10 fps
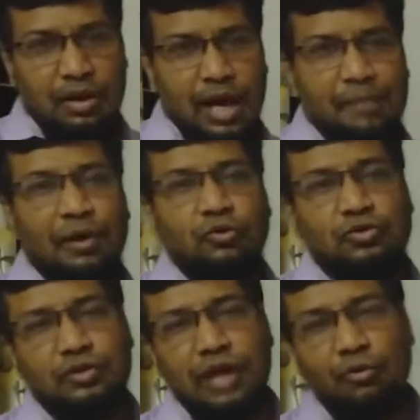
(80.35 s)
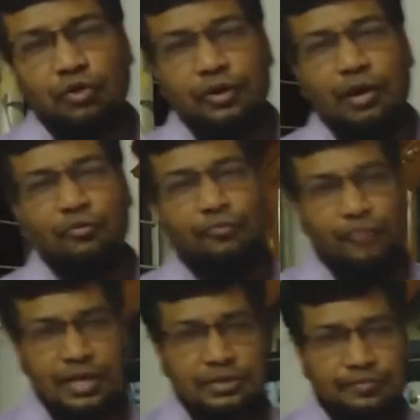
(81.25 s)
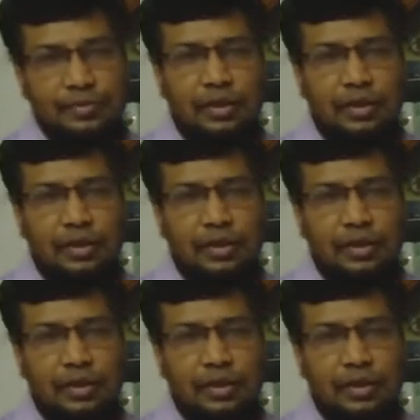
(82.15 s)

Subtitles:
about noun or noun phrase.